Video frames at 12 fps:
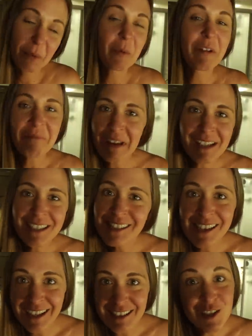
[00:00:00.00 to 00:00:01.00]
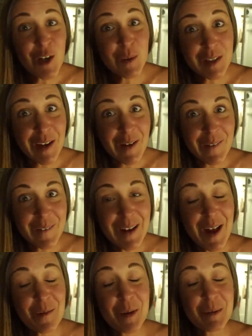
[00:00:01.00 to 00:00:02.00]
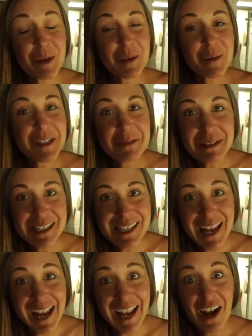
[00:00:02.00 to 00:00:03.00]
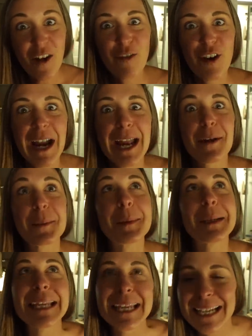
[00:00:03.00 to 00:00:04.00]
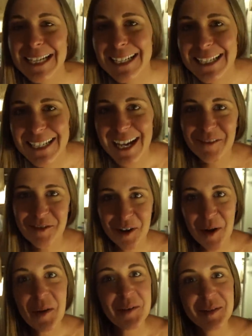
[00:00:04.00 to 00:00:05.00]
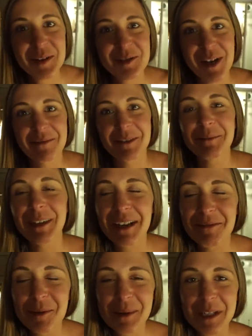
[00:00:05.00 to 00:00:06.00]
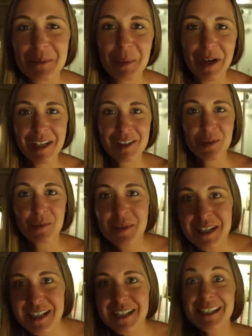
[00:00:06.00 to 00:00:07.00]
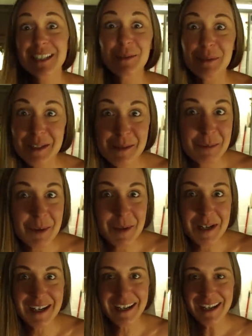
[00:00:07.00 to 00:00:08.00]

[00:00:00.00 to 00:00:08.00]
but we've made it to San Antonio where we are going to be staying for a week. After all of that driving, we have a week break to work, to explore.